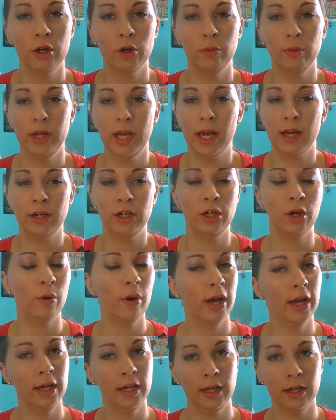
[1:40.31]
We had no
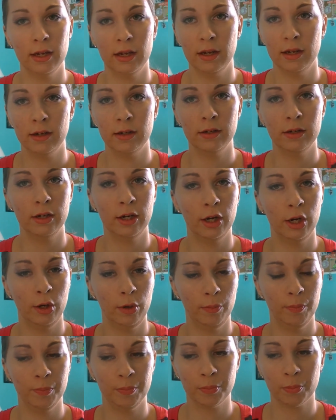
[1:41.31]
idea.
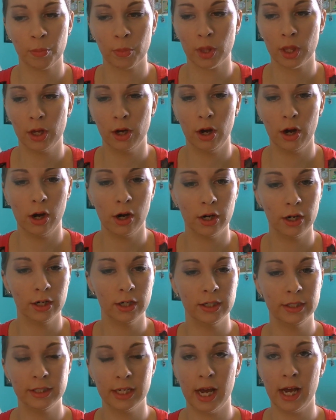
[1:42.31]
Our
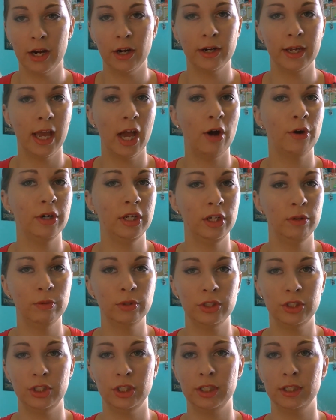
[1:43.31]
entire county
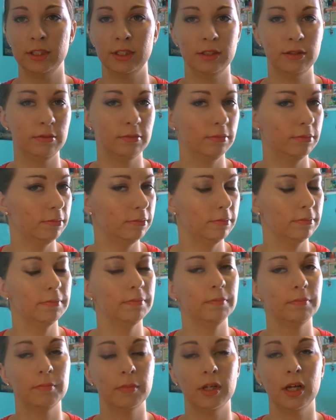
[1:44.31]
was just
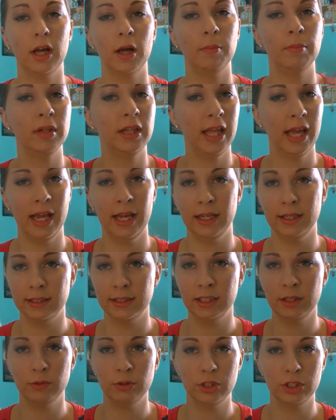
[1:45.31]

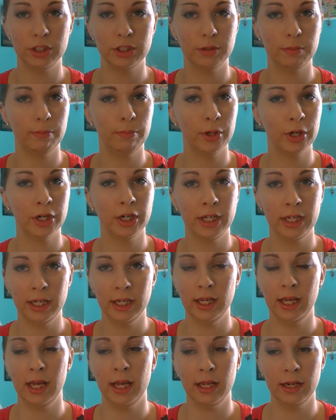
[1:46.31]
ablaze. It was just
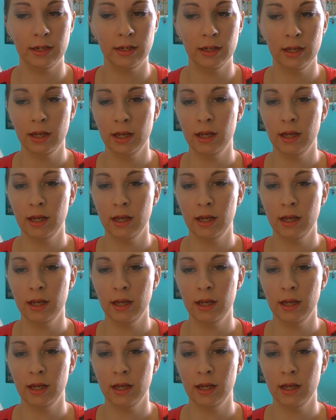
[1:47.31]
burning, and